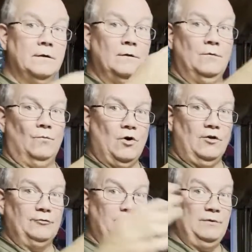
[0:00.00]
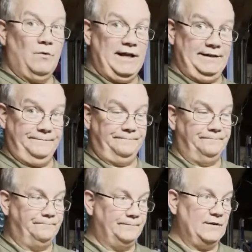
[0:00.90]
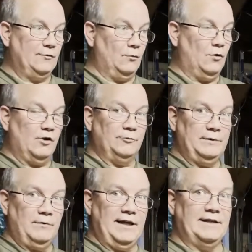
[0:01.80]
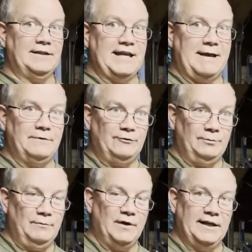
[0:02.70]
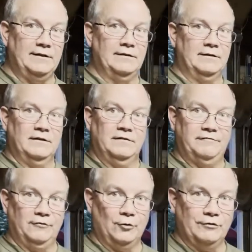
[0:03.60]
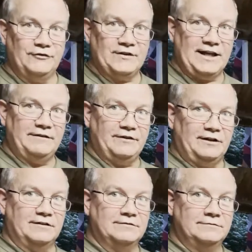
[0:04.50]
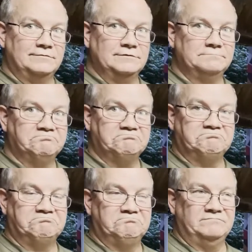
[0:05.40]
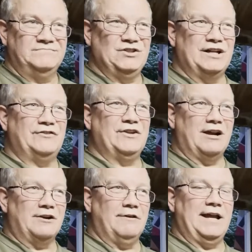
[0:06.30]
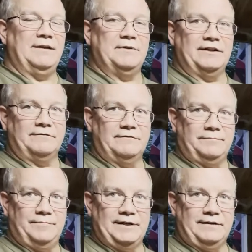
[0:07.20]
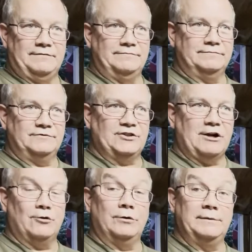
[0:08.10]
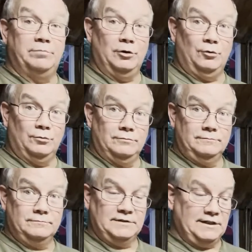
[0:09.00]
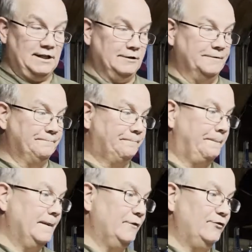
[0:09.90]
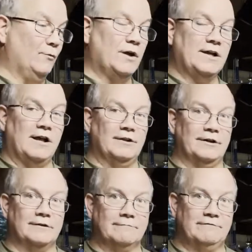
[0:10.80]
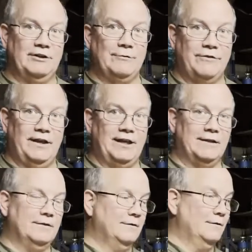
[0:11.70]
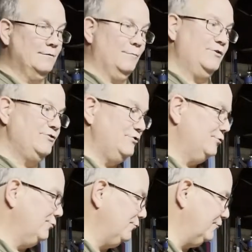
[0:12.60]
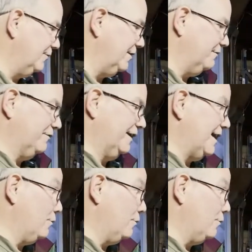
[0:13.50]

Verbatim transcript: Walls will be white. So walls will be white, cabinets will be white, floor is kind of a, not a dark gray, but a, but a charcoaly blue color. So what color do you think we should use uh, for the cat?